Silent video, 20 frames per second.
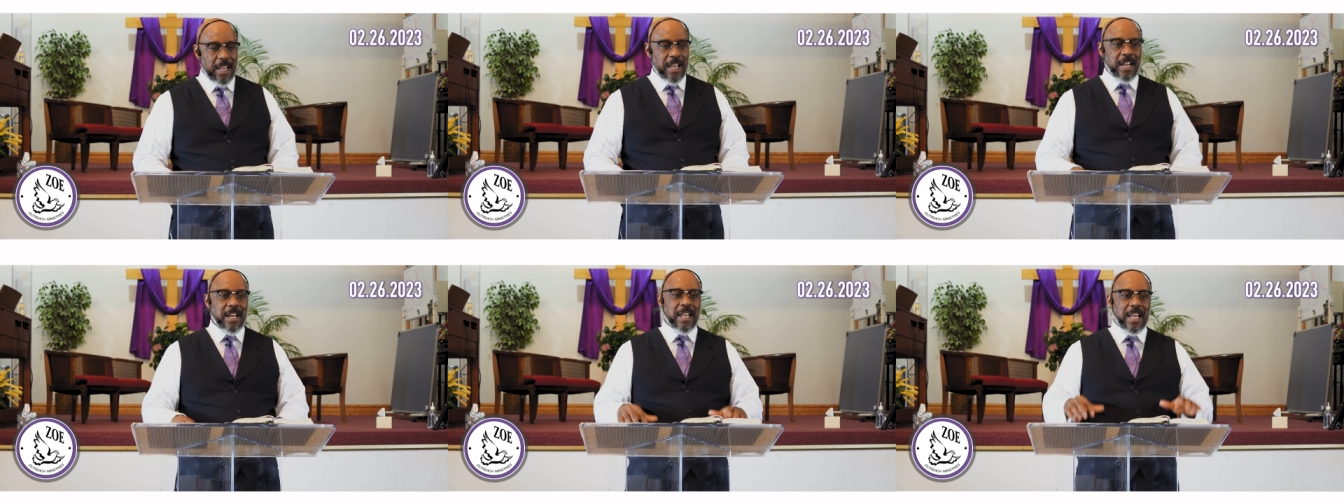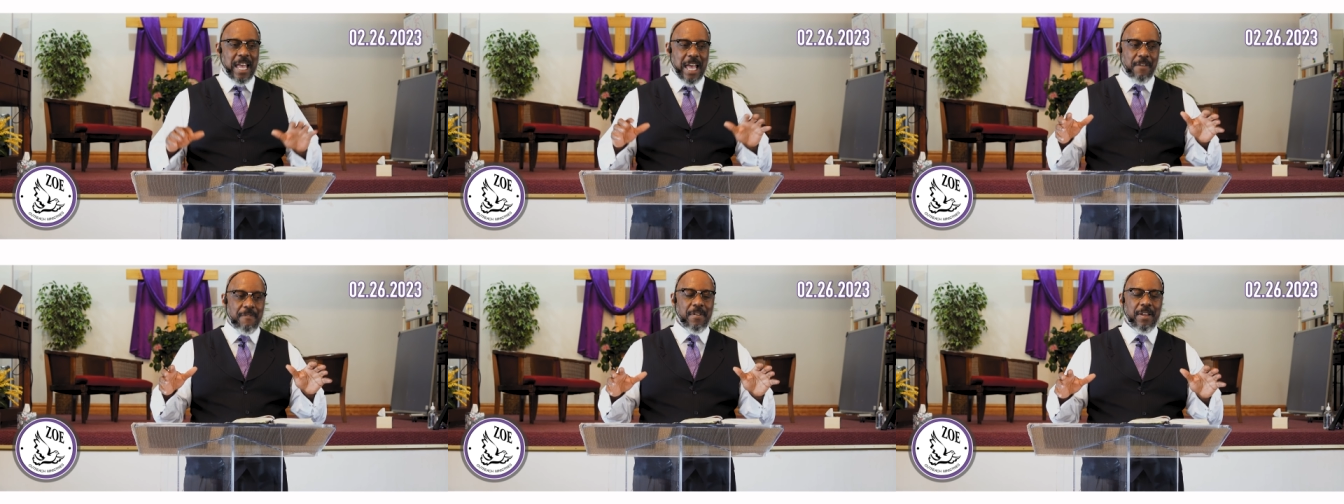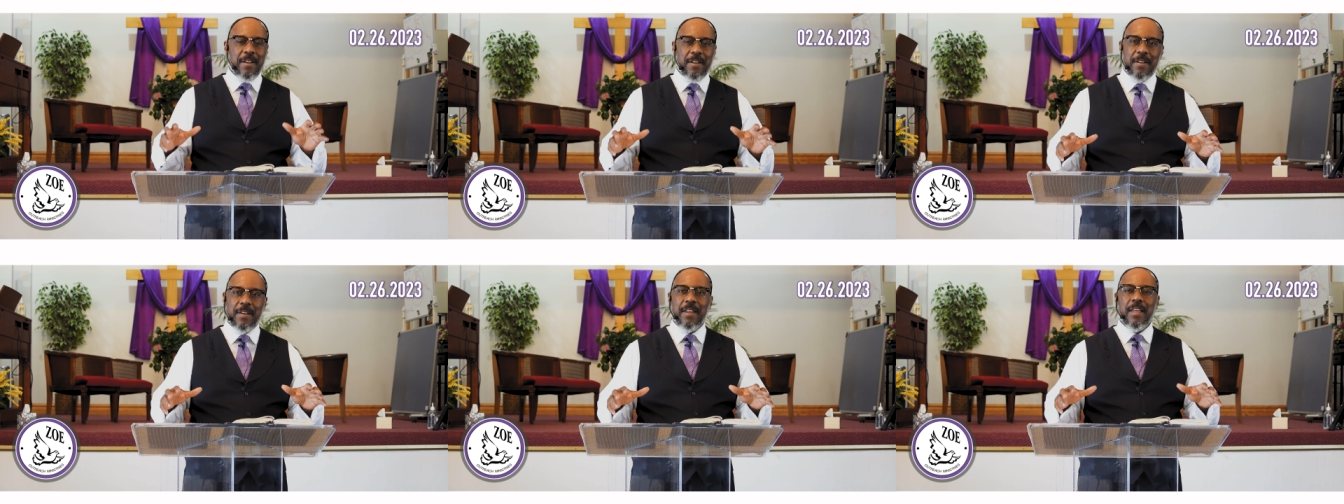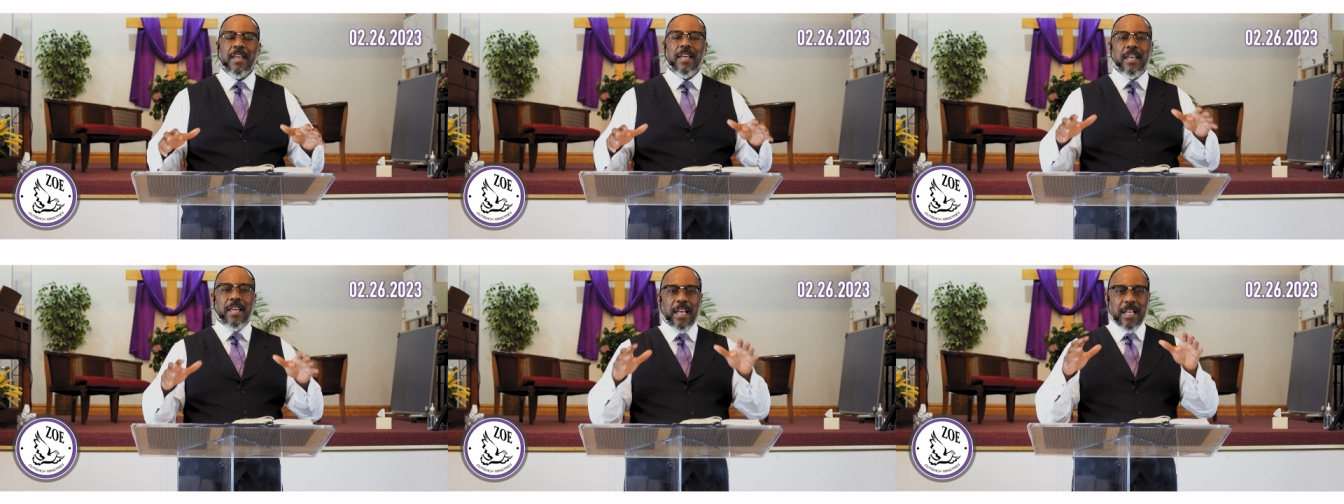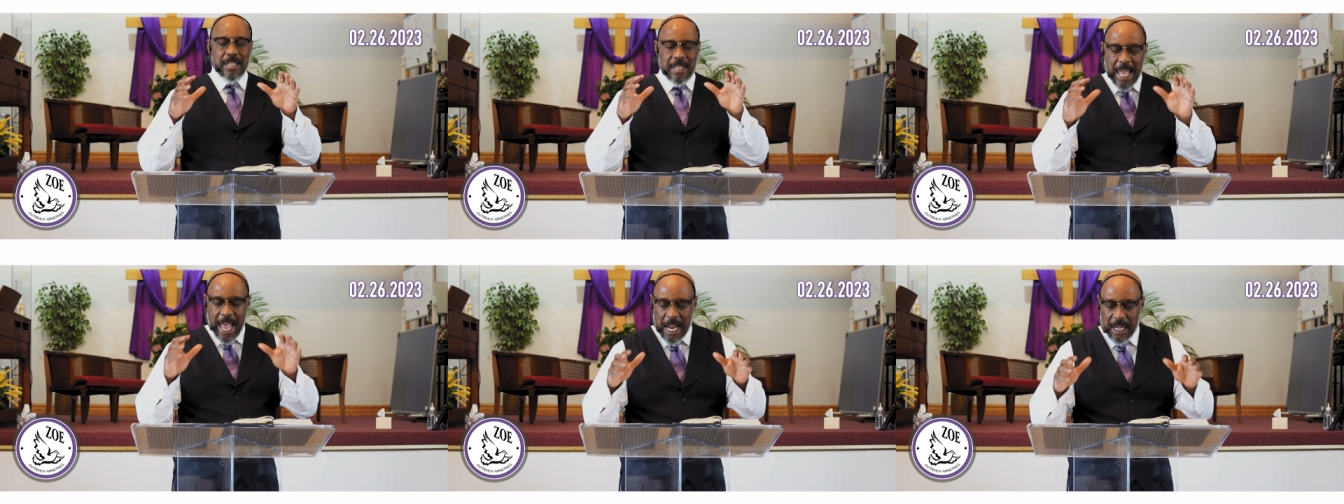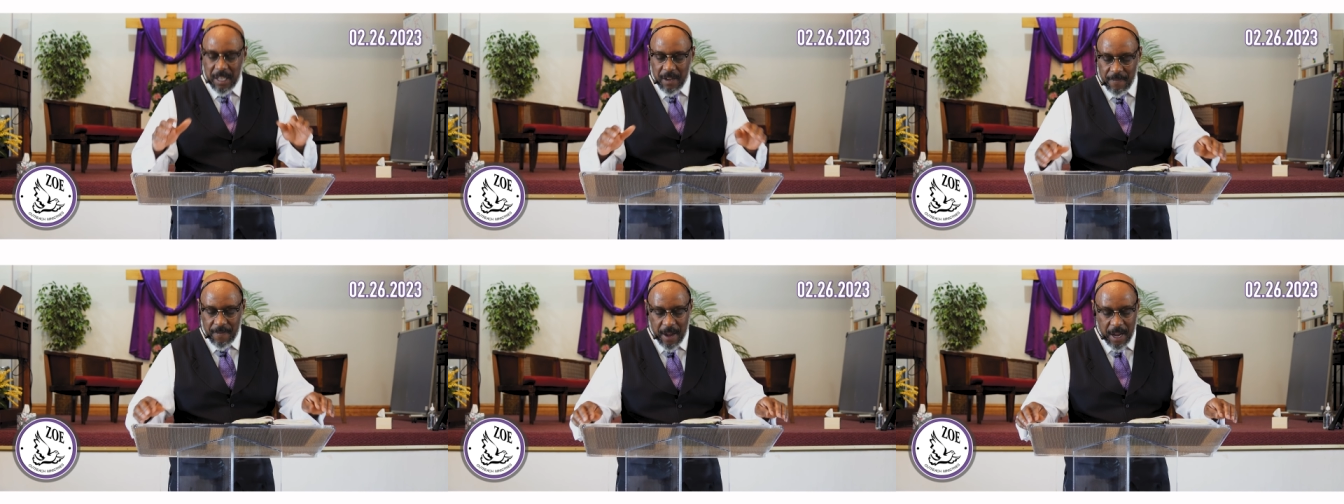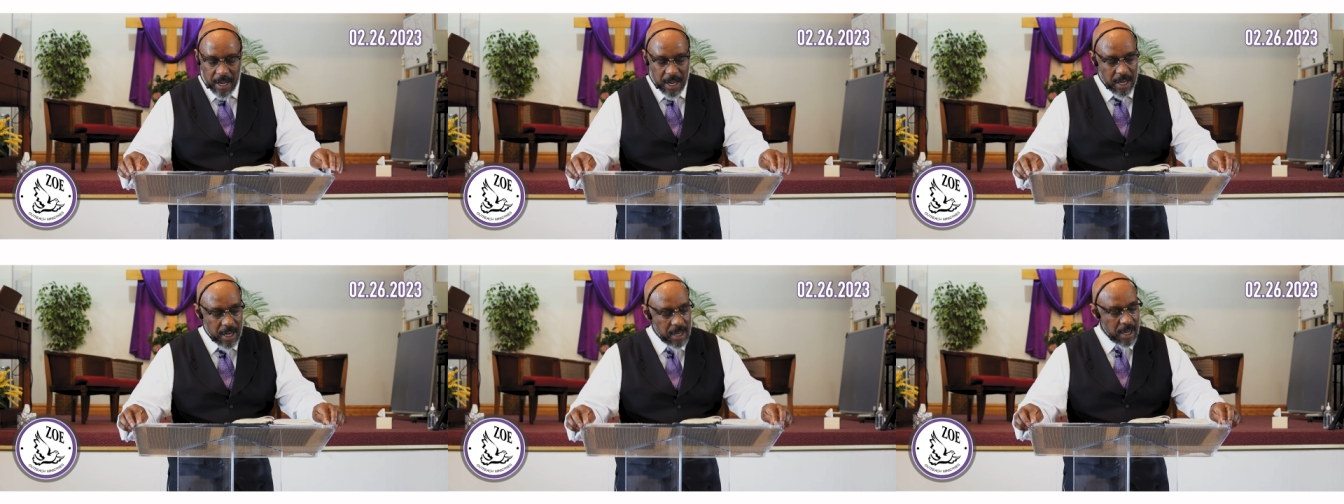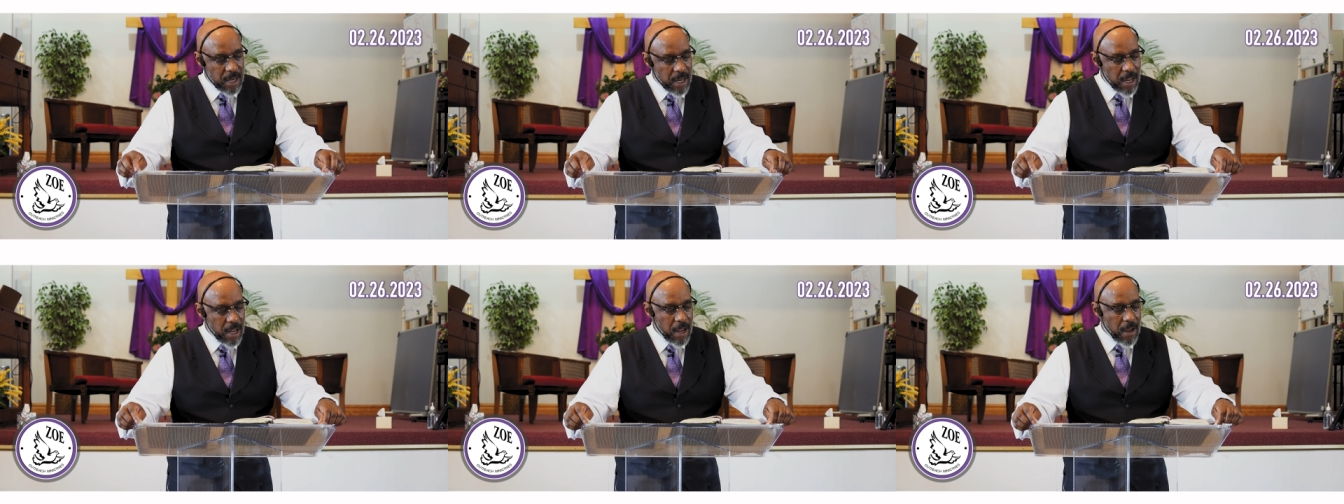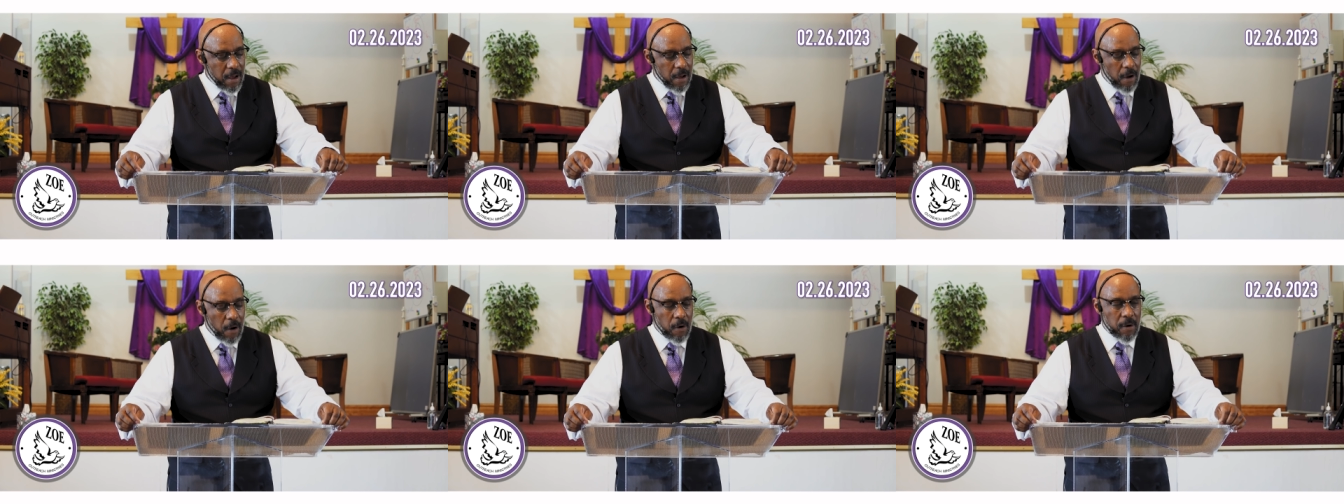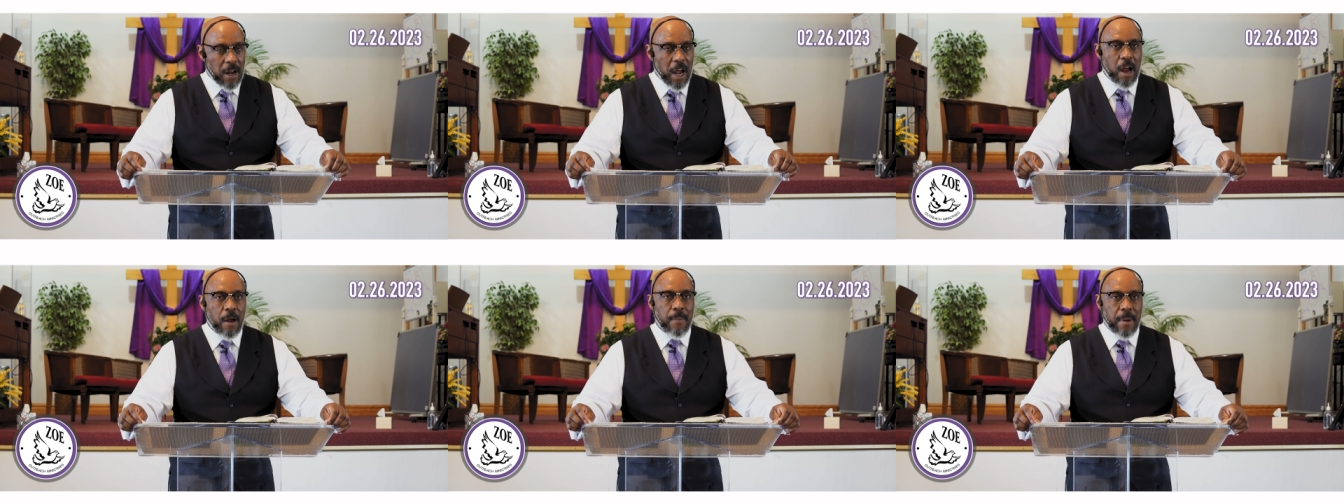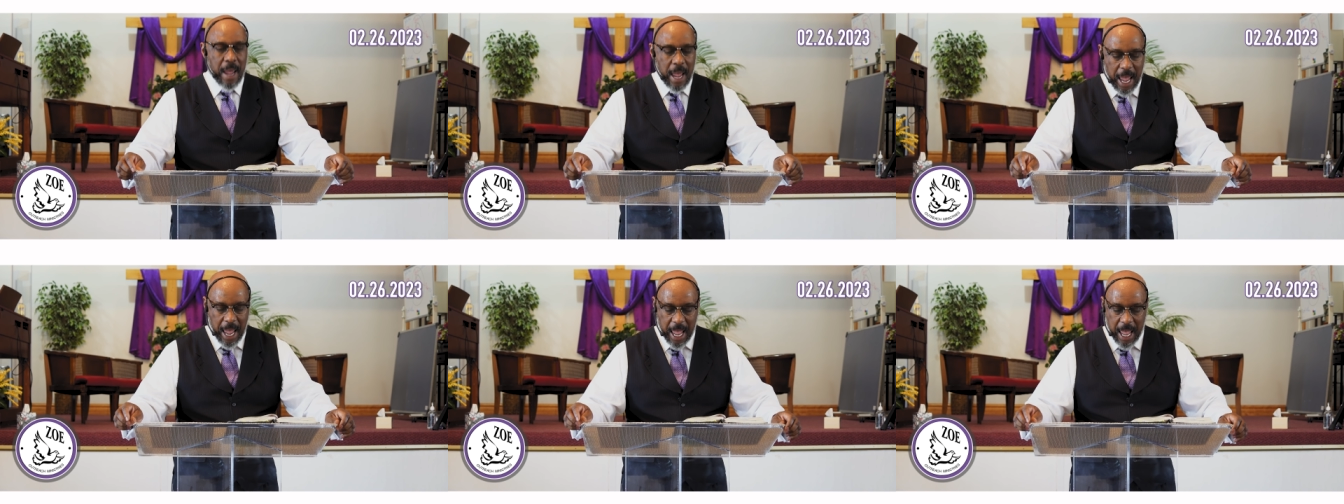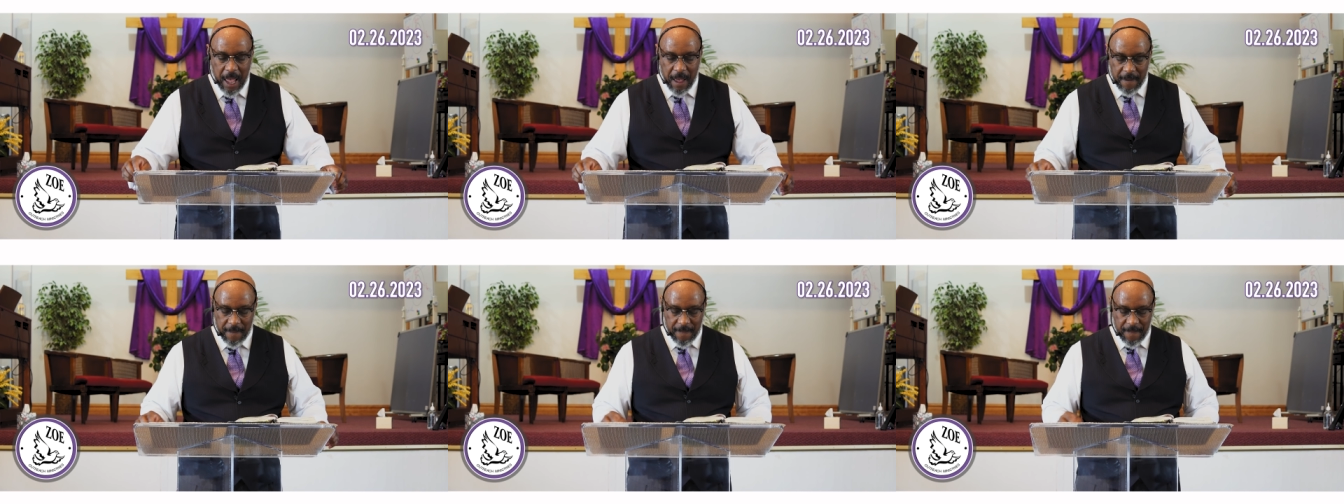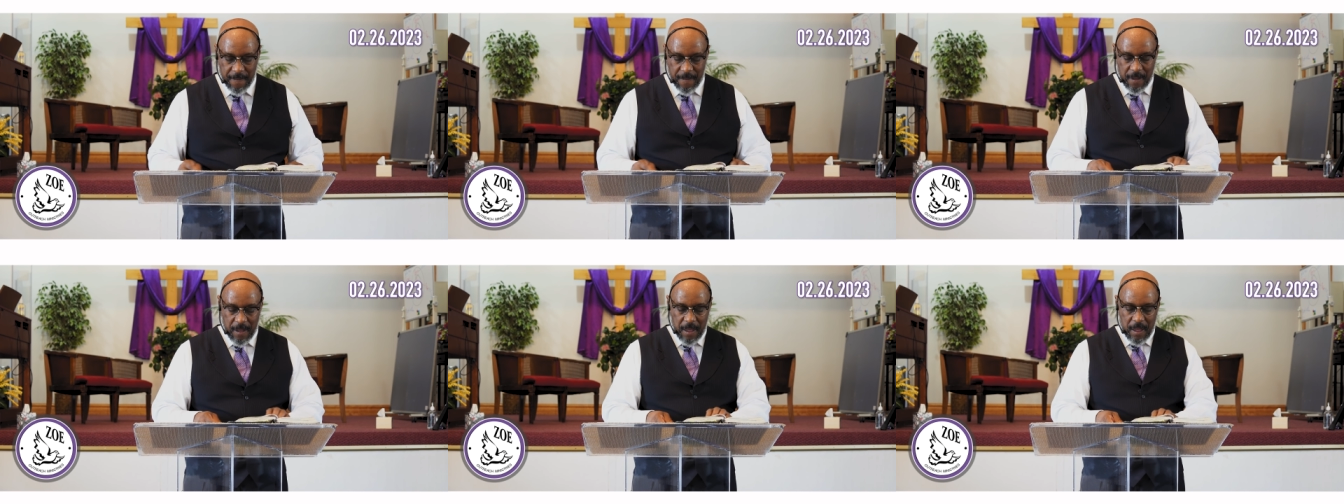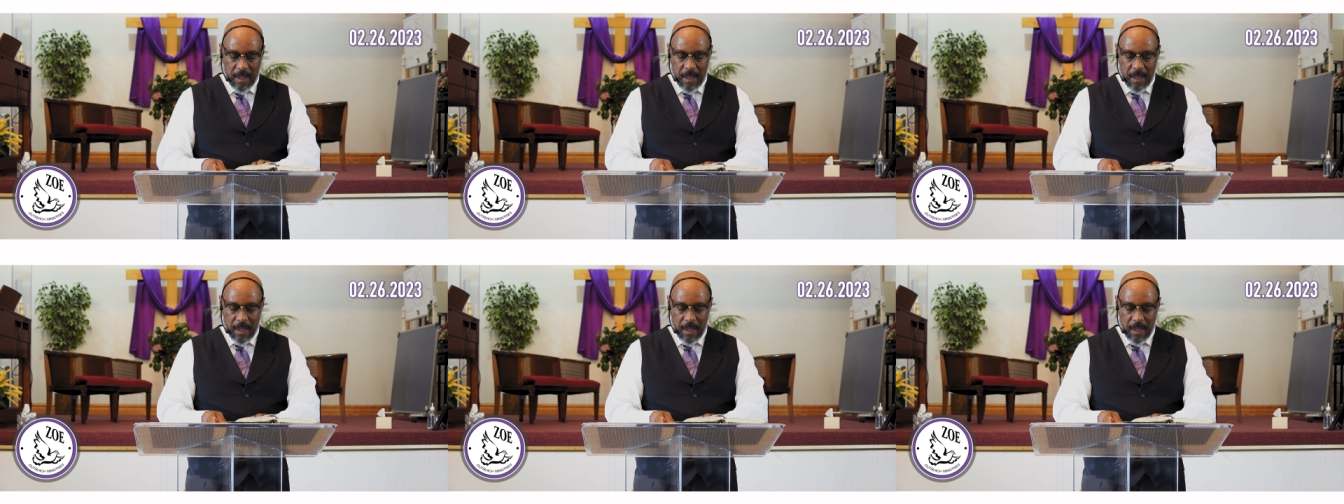in heaven is activated on our behalf